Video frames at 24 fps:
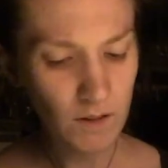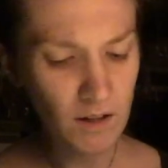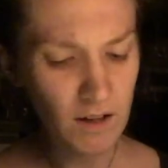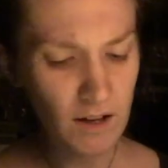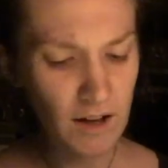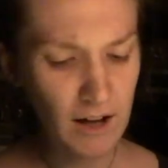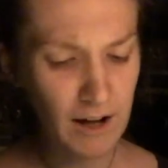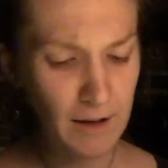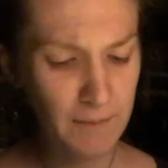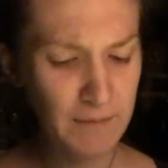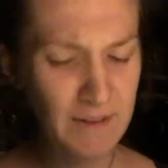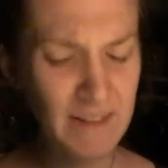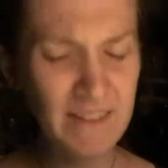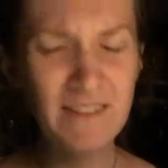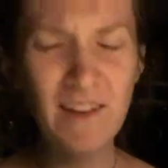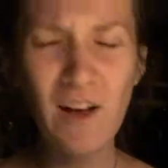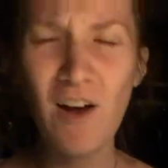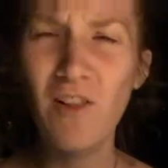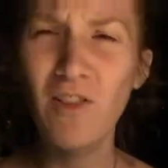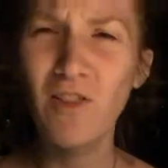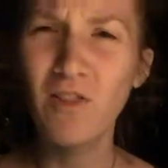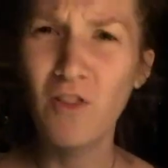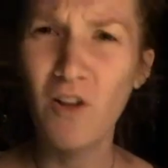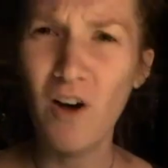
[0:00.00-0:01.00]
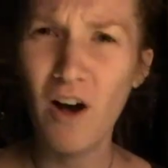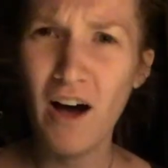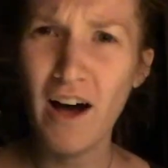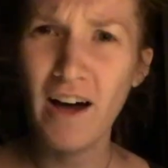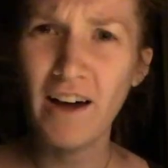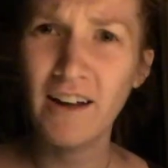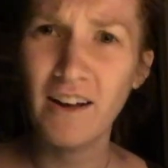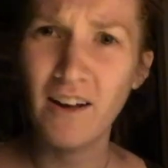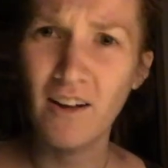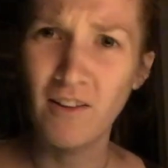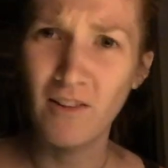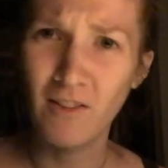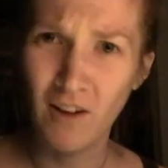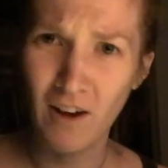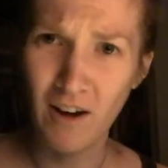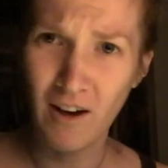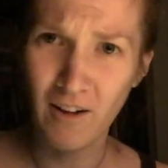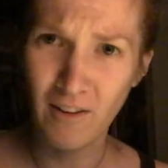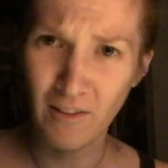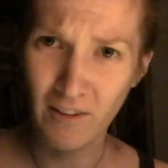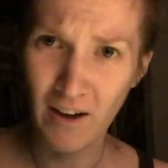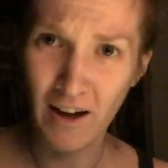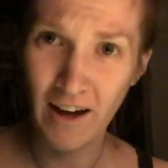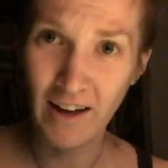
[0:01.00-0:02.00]
um, because a lot, a lot,
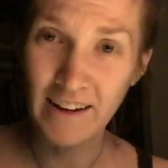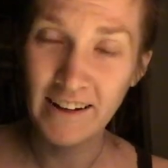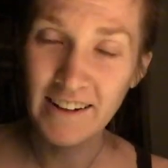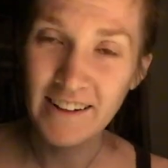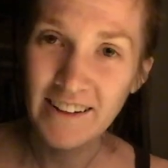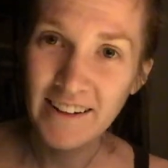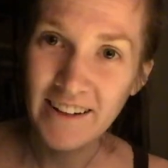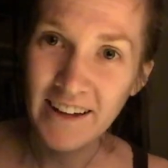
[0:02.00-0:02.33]
a lot